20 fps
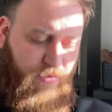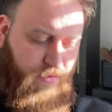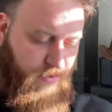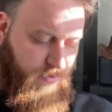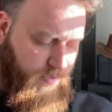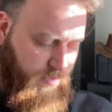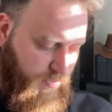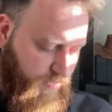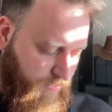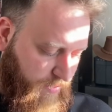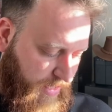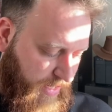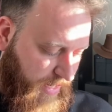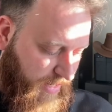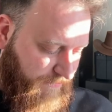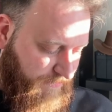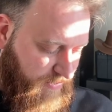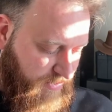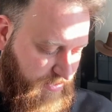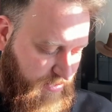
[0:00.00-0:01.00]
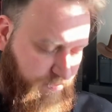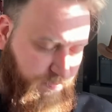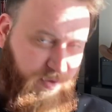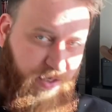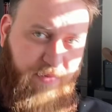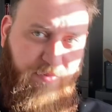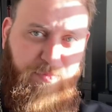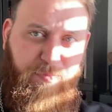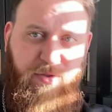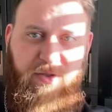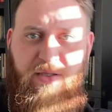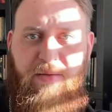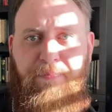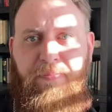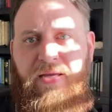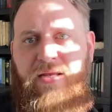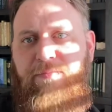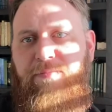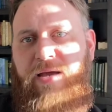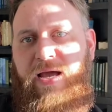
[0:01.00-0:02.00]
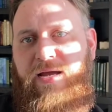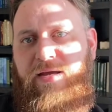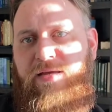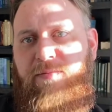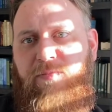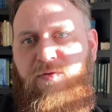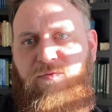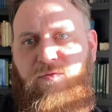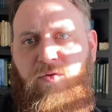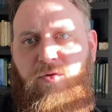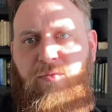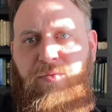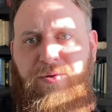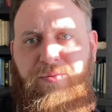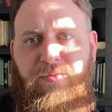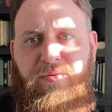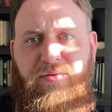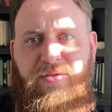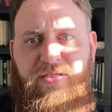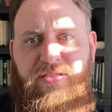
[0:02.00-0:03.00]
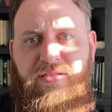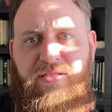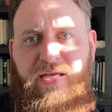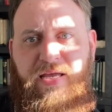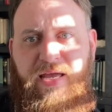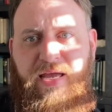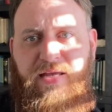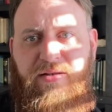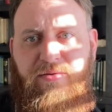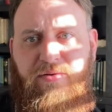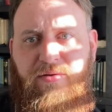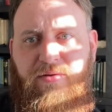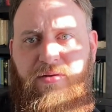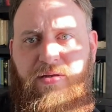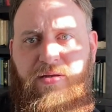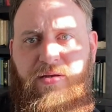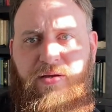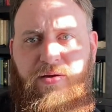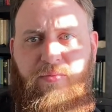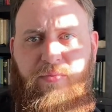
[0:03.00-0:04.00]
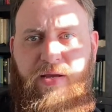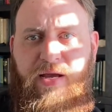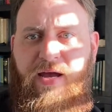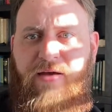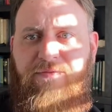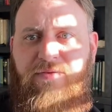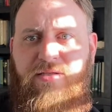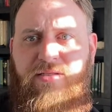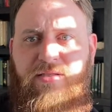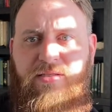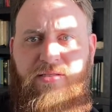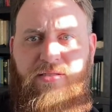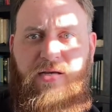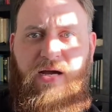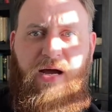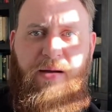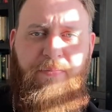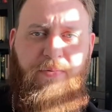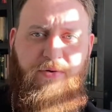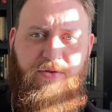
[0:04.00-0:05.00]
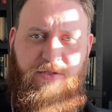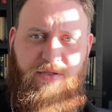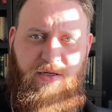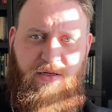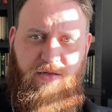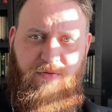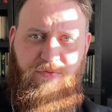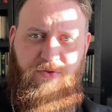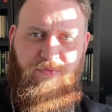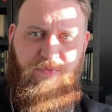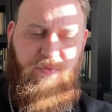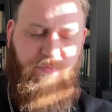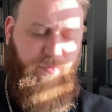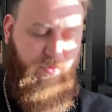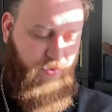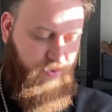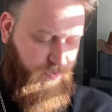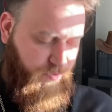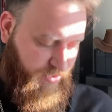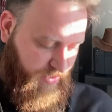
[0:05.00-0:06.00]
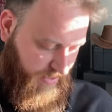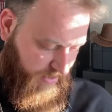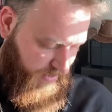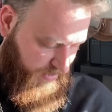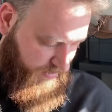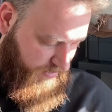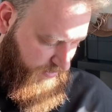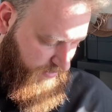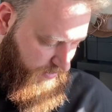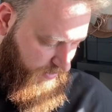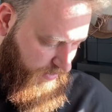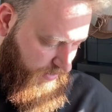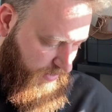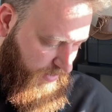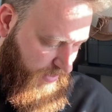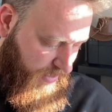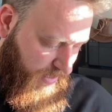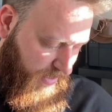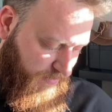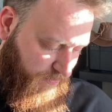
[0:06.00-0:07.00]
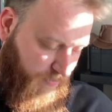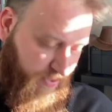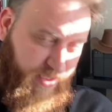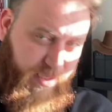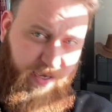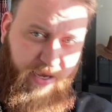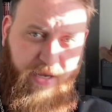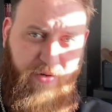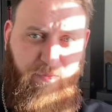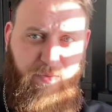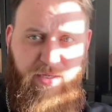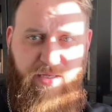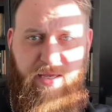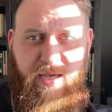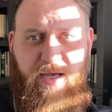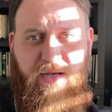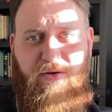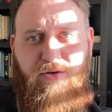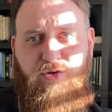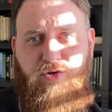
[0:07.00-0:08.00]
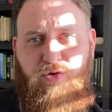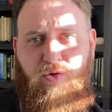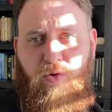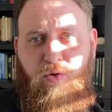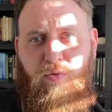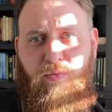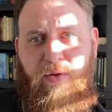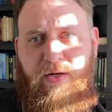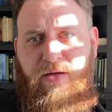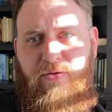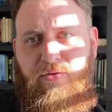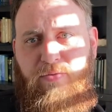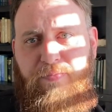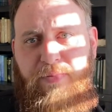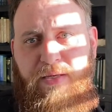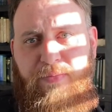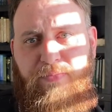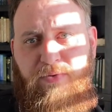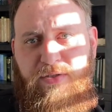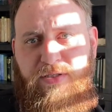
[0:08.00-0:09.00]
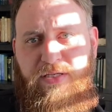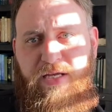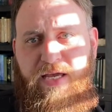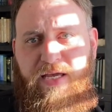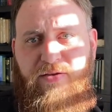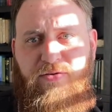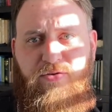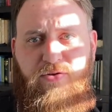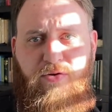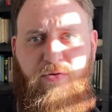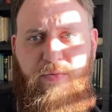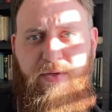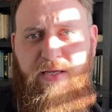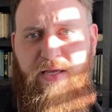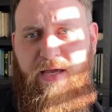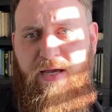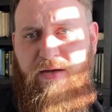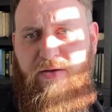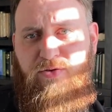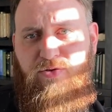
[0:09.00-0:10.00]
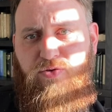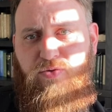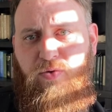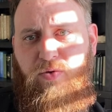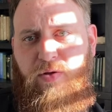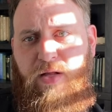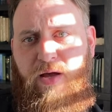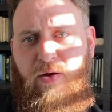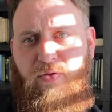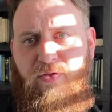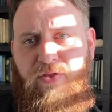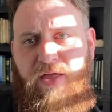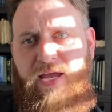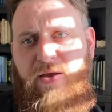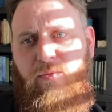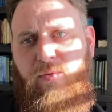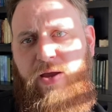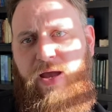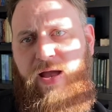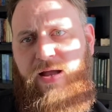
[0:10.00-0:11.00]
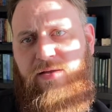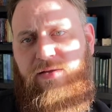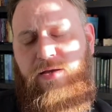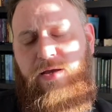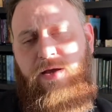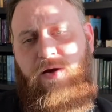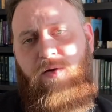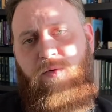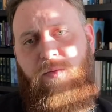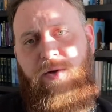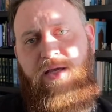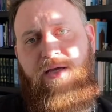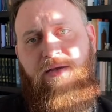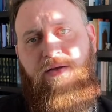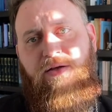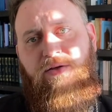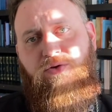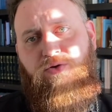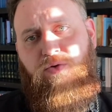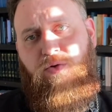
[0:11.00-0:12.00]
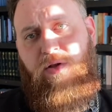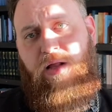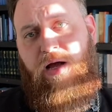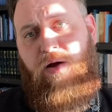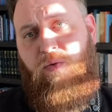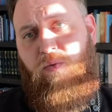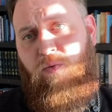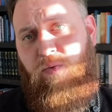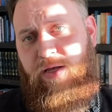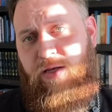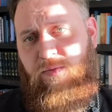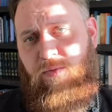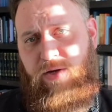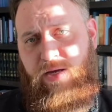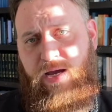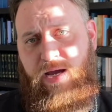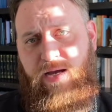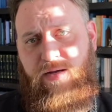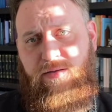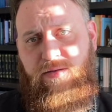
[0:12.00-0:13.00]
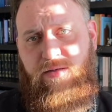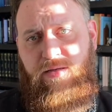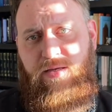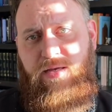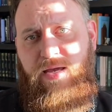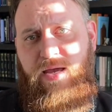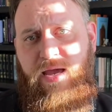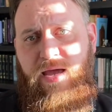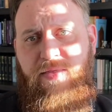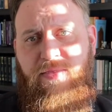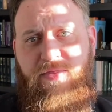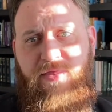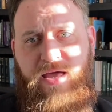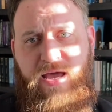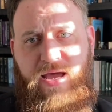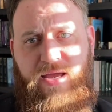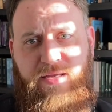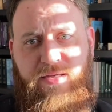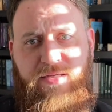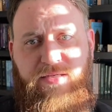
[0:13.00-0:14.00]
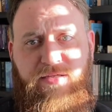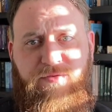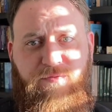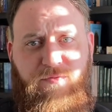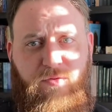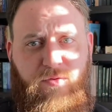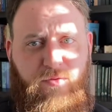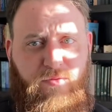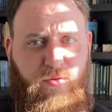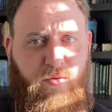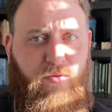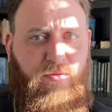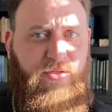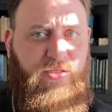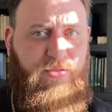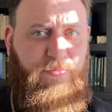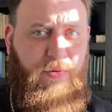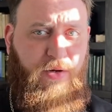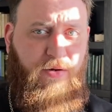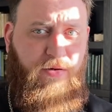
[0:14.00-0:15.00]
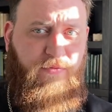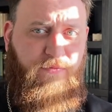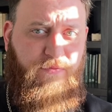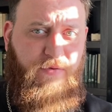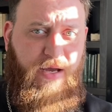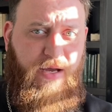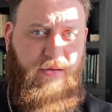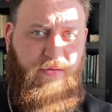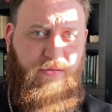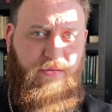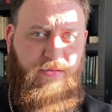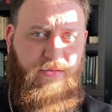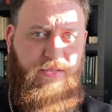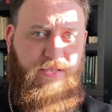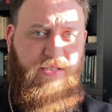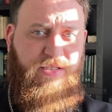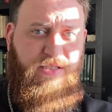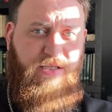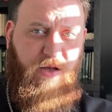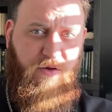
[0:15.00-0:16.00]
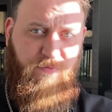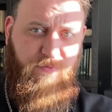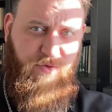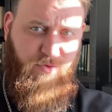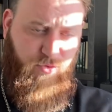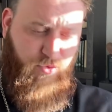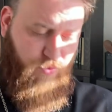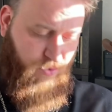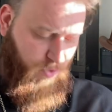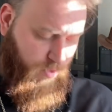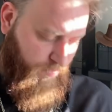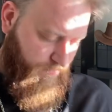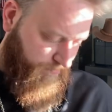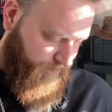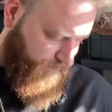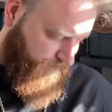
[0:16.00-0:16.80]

We have to sometimes put the pin back in before we release the handle. We have to stop ourselves from losing it. And we can't control what other people say and do. We can't control how they react. We can control how we react. And that is a fruit of the Holy Spirit, in fact, self-control.